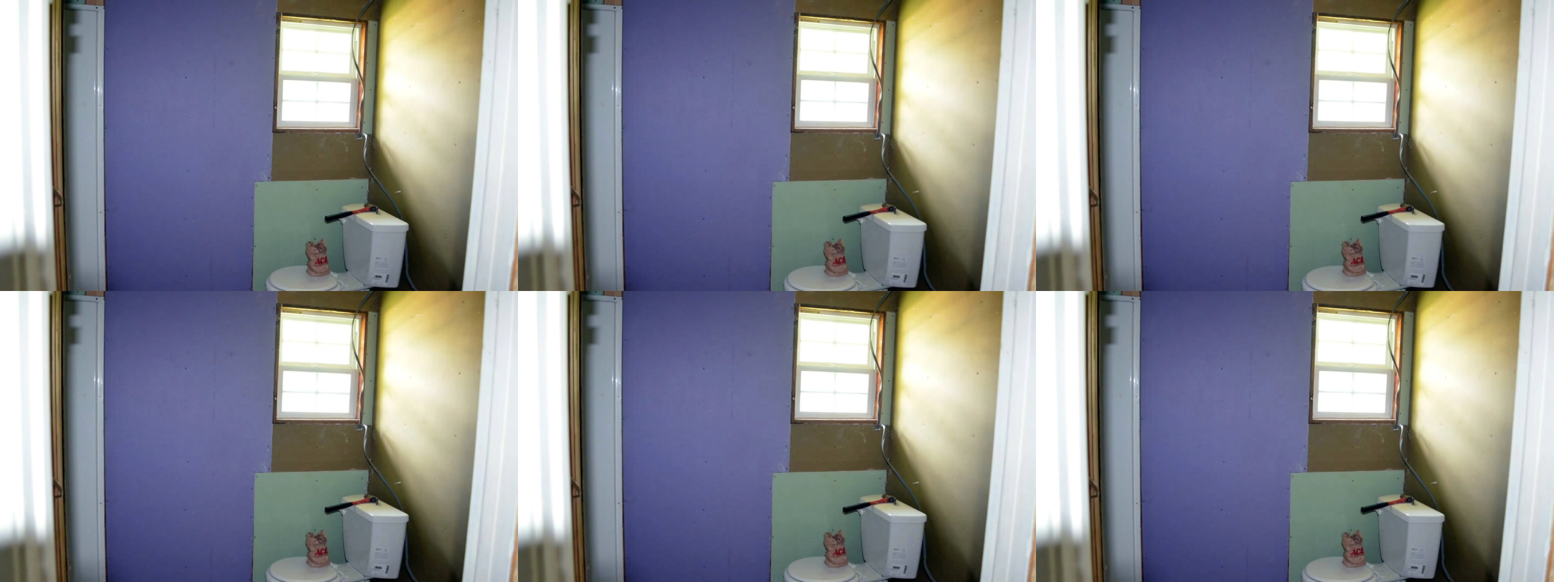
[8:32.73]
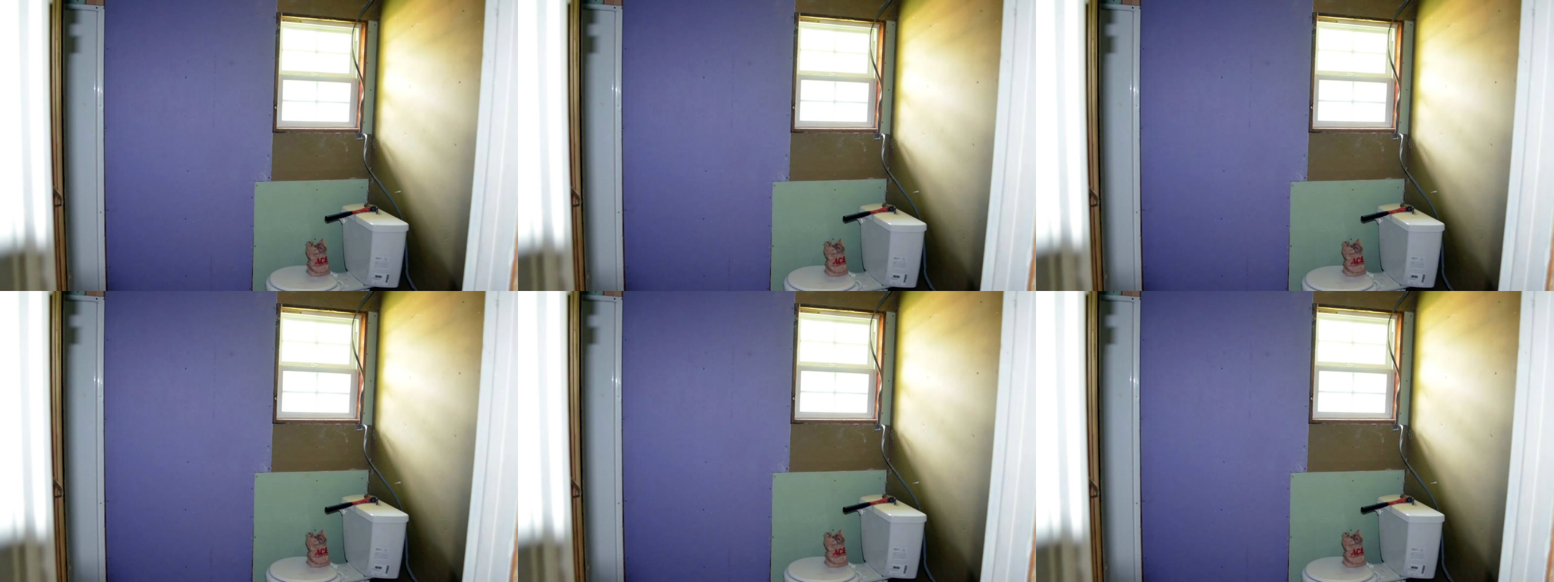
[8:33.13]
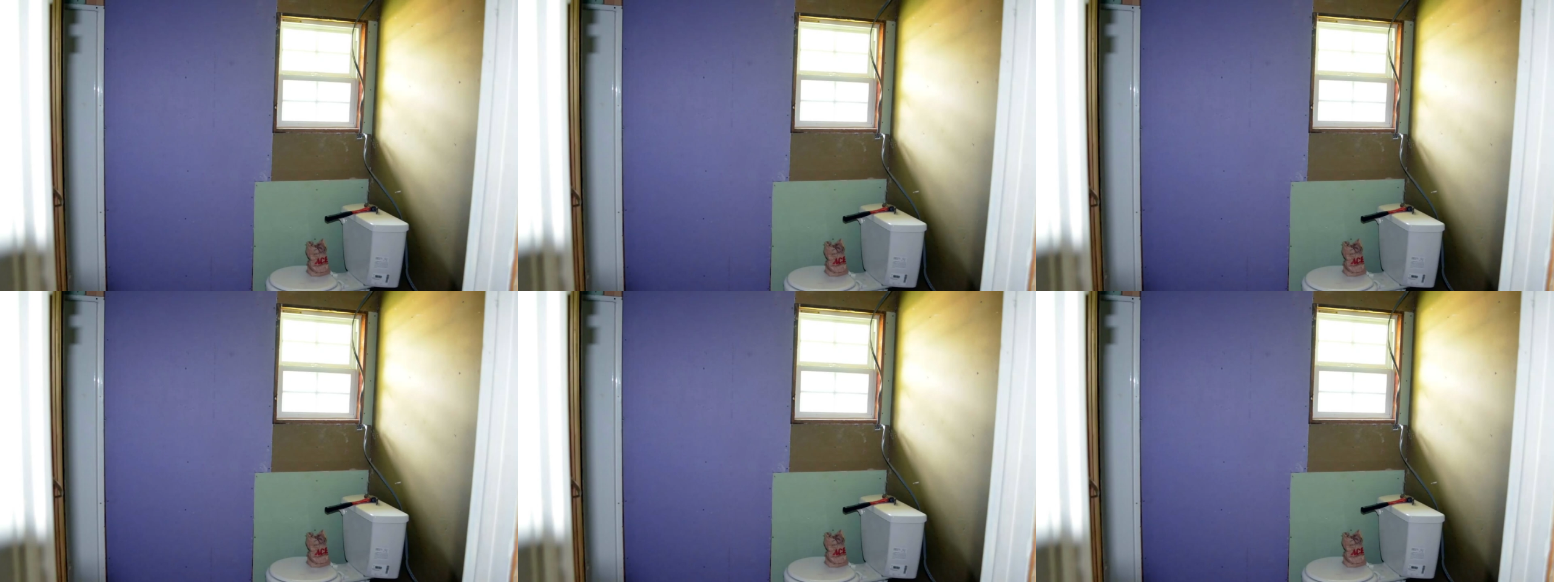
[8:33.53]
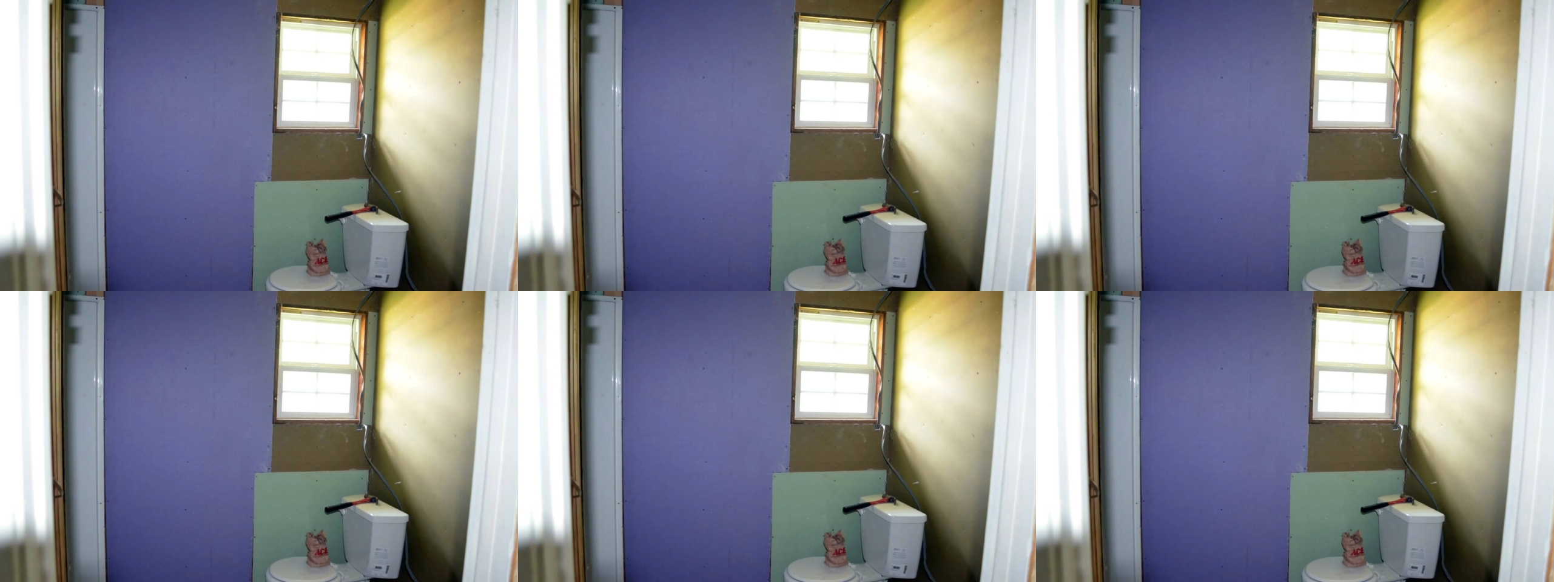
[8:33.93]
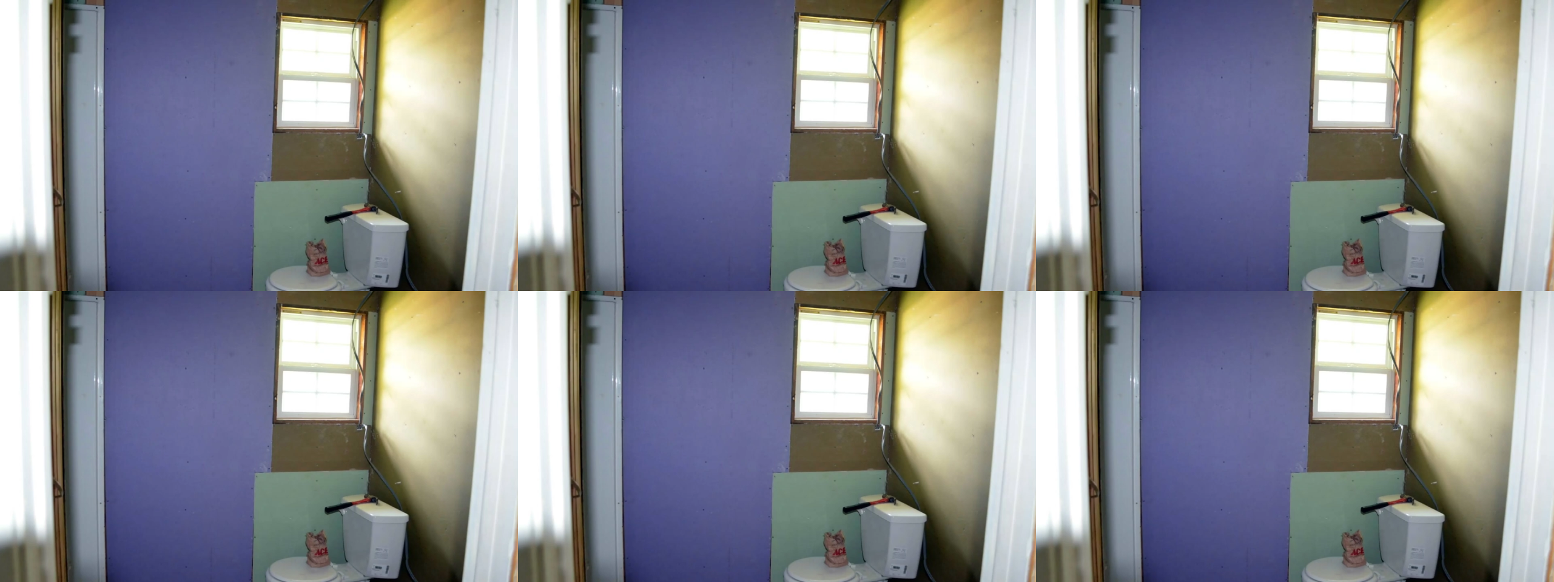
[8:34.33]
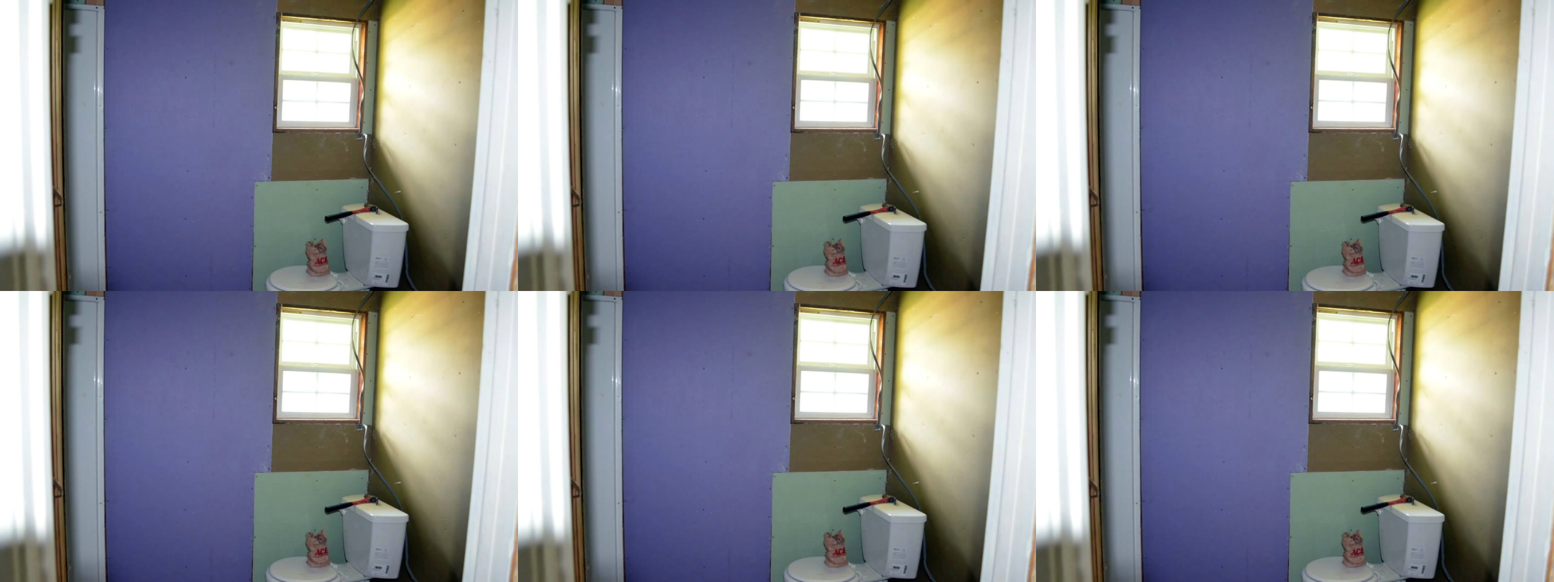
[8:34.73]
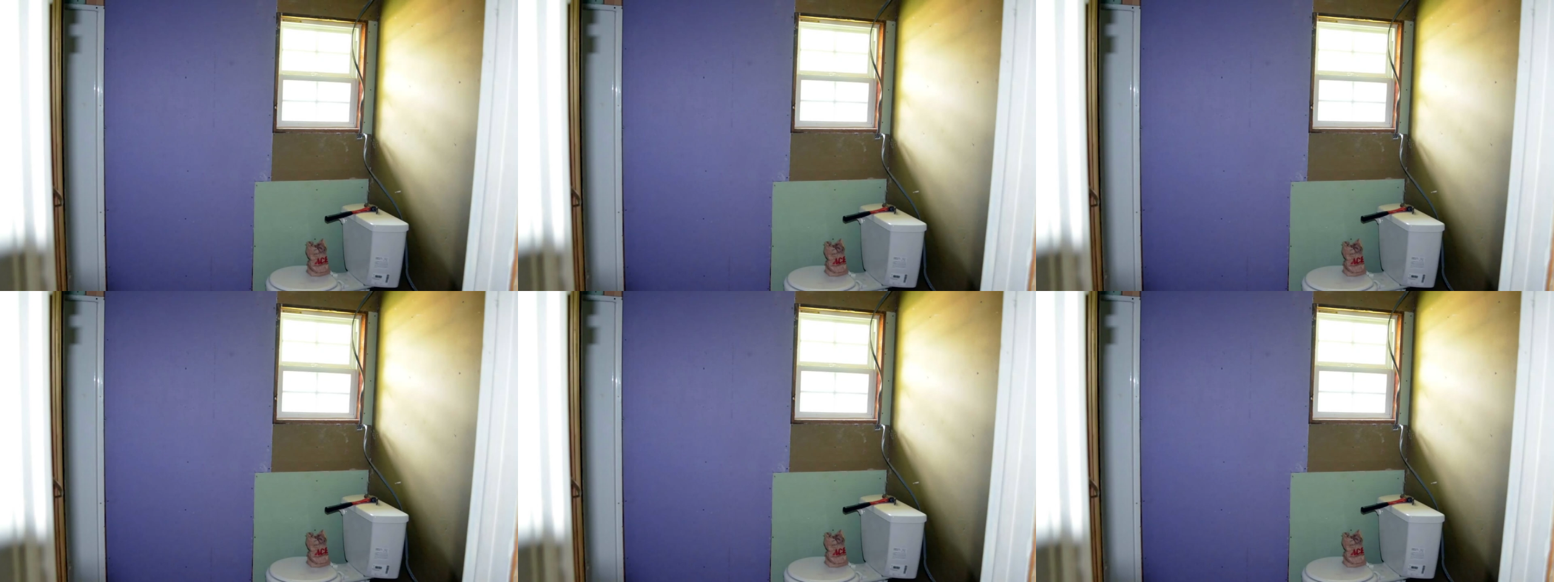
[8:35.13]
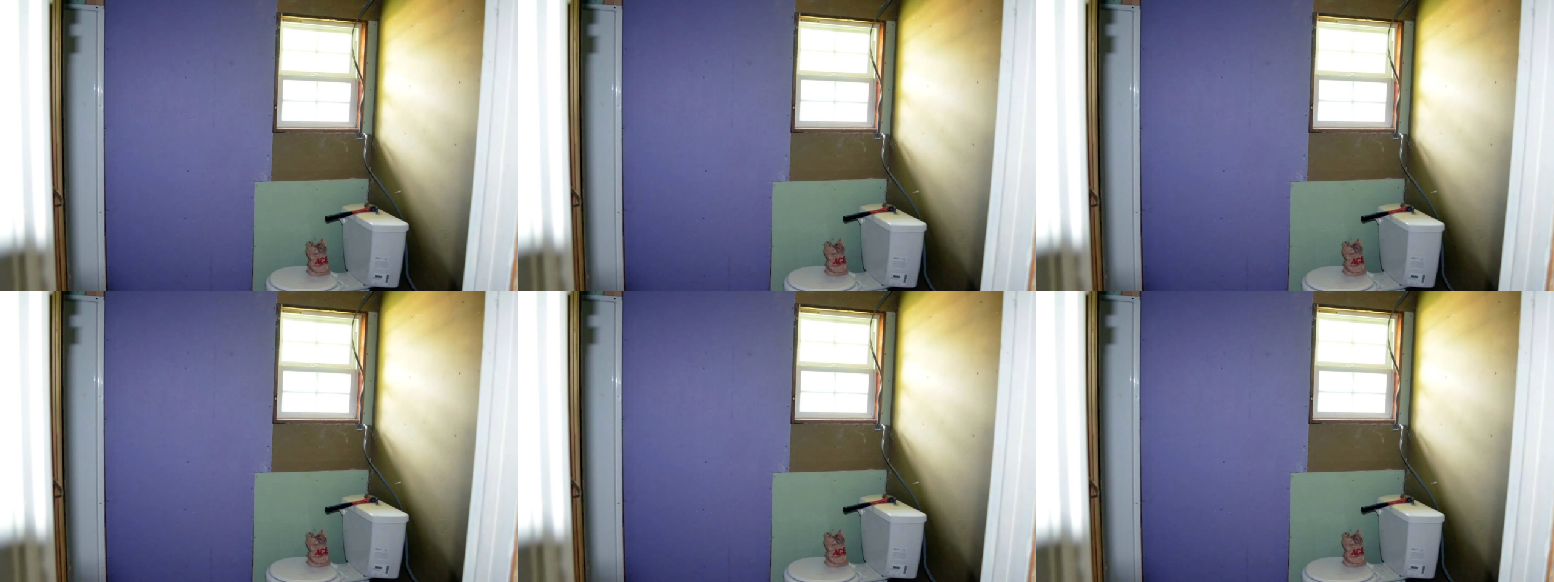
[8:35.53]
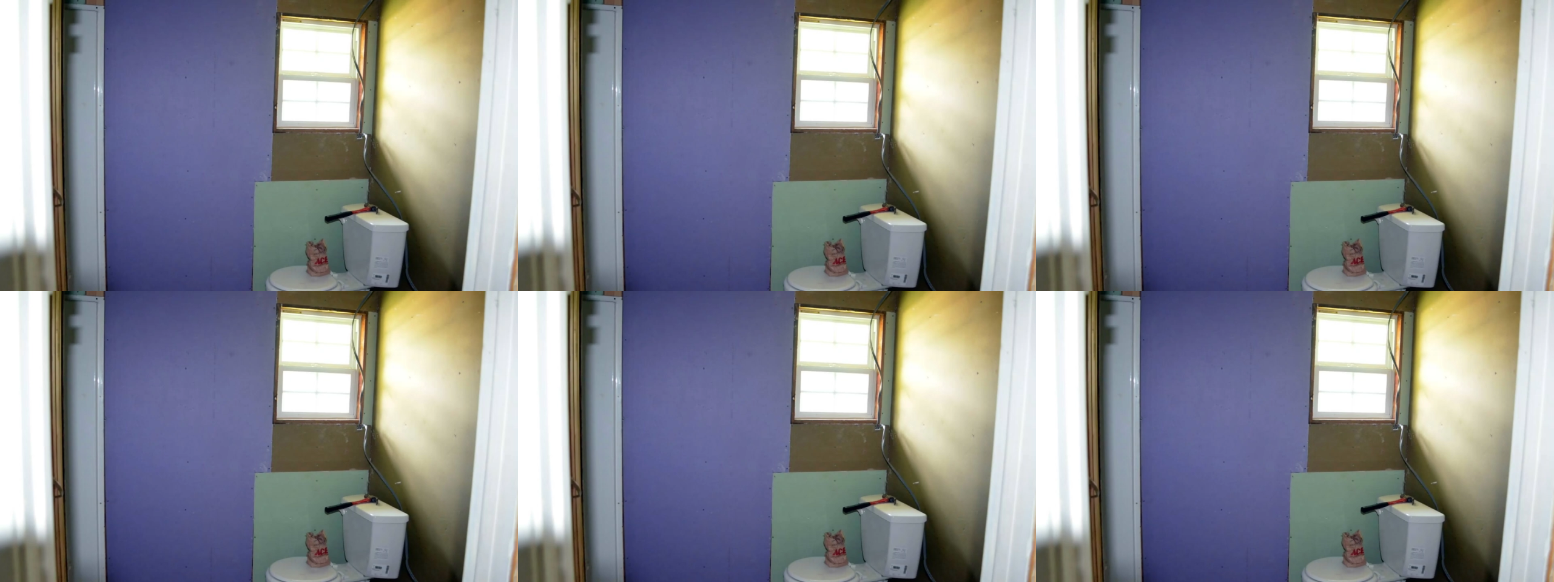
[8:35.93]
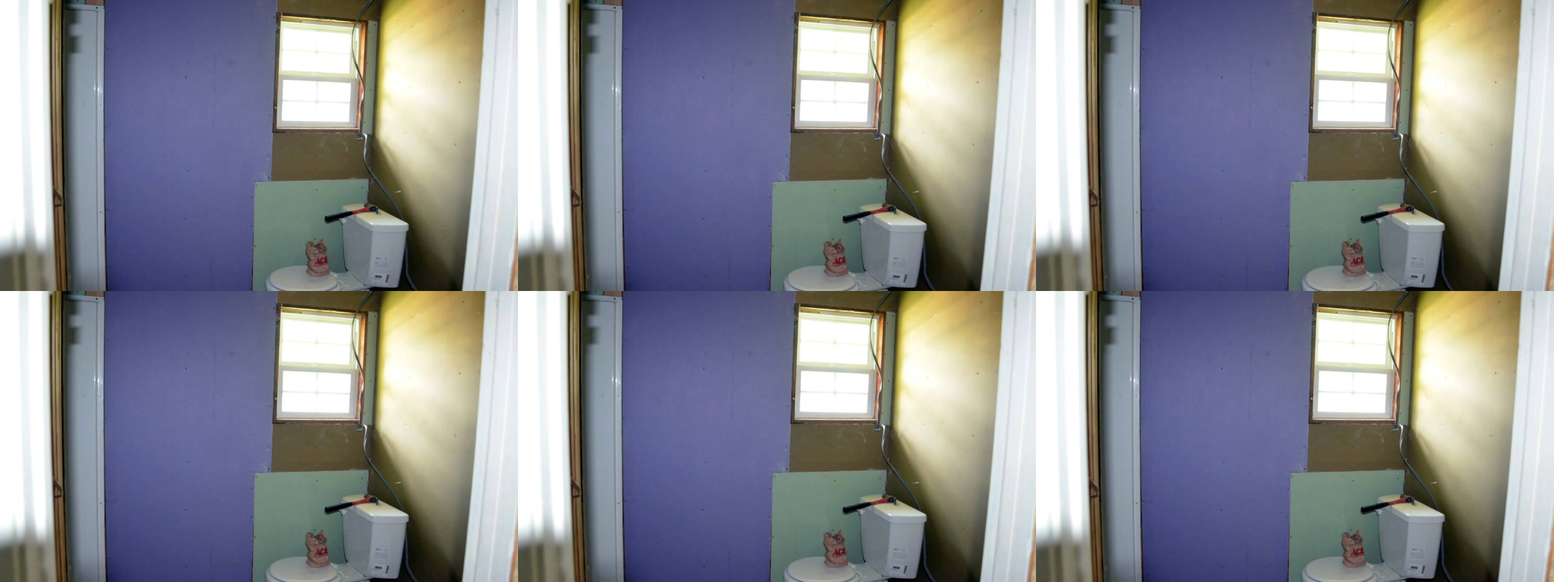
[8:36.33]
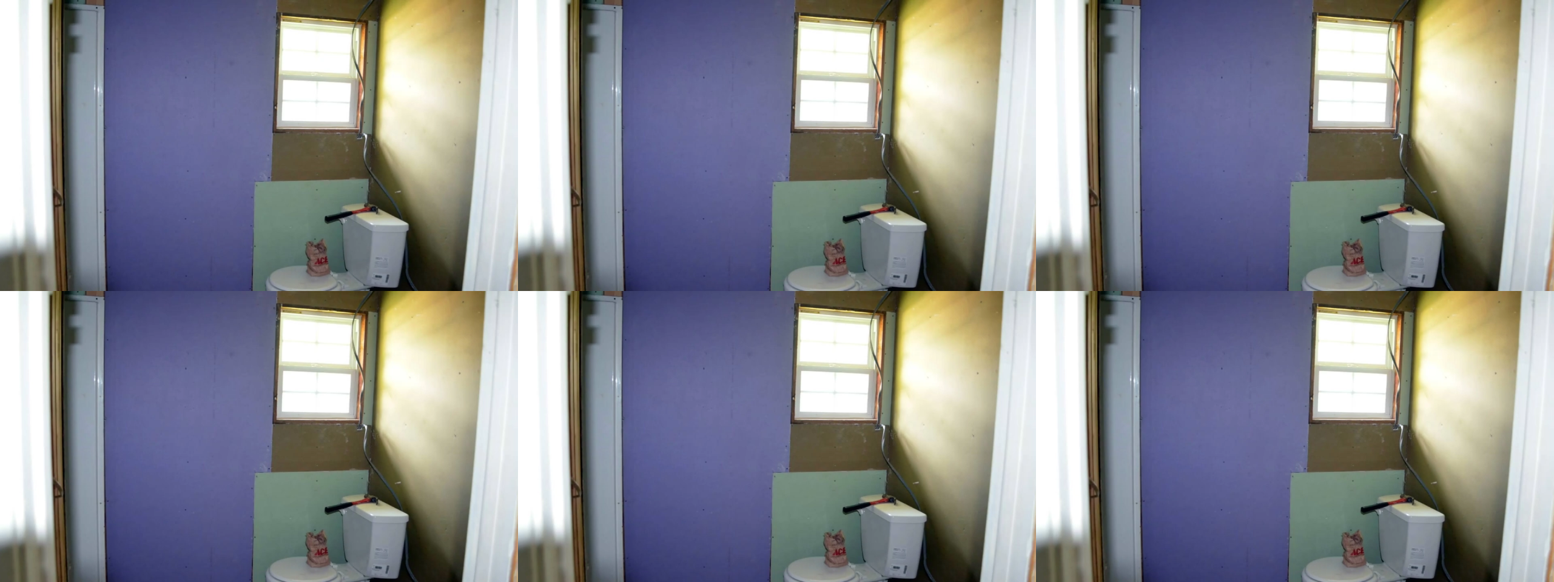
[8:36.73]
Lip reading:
No face is visible, so there are no lips to read.